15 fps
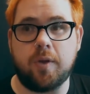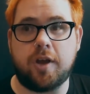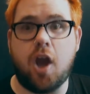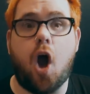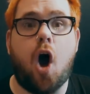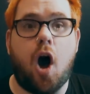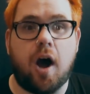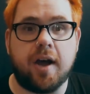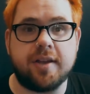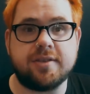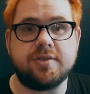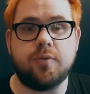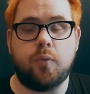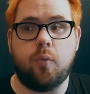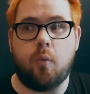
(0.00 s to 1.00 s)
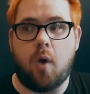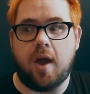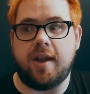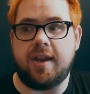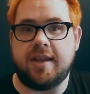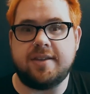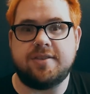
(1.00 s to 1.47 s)
cause?
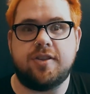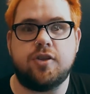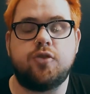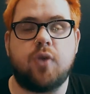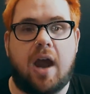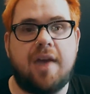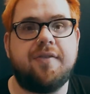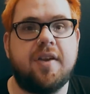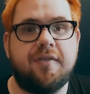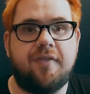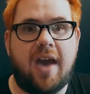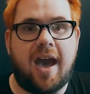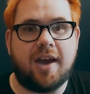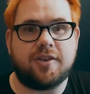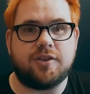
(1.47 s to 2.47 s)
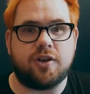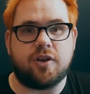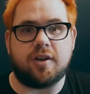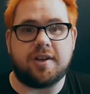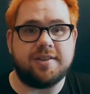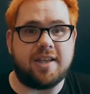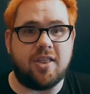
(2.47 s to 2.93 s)
What is the driving factor?
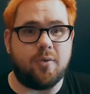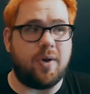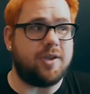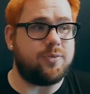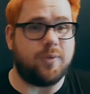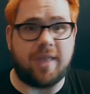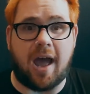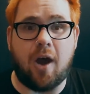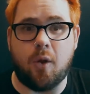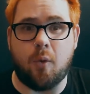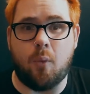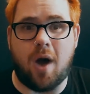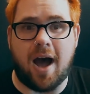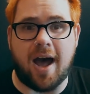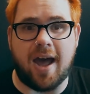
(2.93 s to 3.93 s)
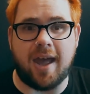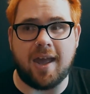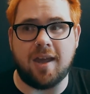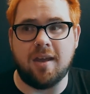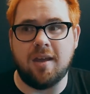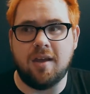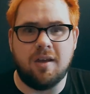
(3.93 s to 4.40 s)
Because otherwise, without a
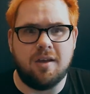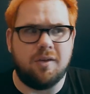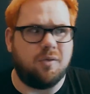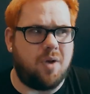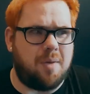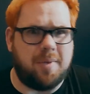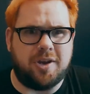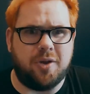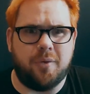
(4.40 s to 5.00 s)
why, why am I